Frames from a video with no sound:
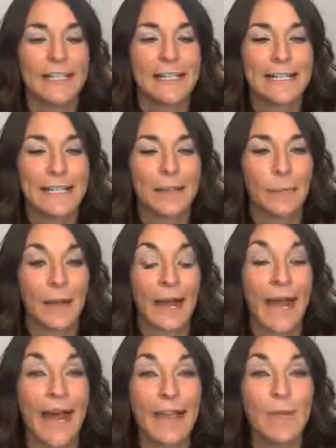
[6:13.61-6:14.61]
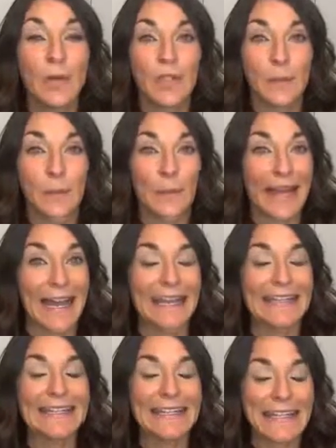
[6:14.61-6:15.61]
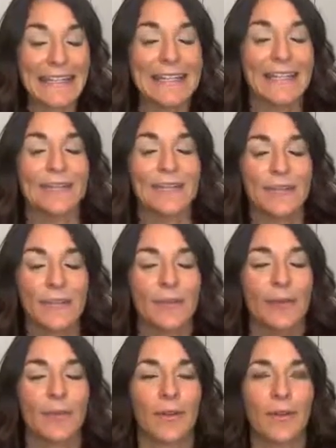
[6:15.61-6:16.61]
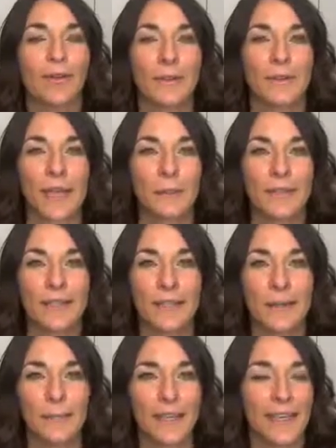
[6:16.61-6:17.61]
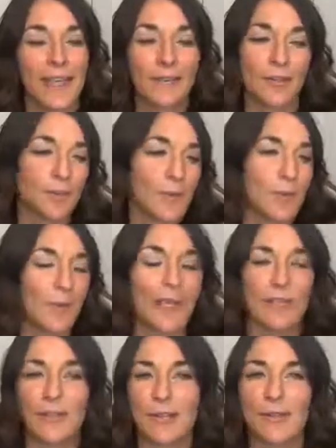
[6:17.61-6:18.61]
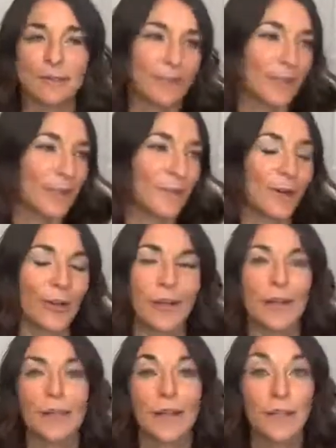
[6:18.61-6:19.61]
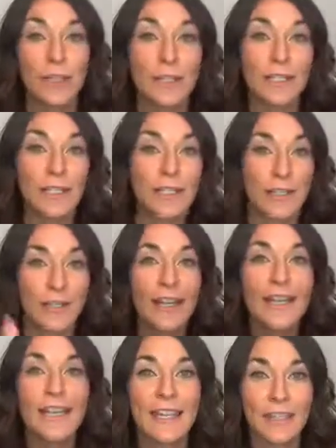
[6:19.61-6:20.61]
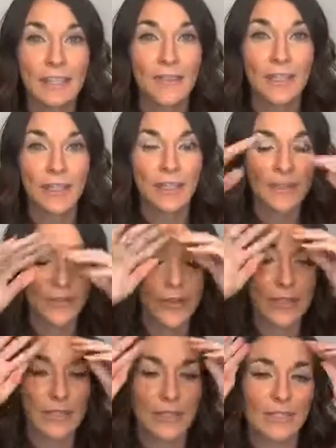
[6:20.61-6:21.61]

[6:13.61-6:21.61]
But I am one of those people that I need to unplug from time to time. Again, there's people that don't, good for you, but if you need to, this video is for you.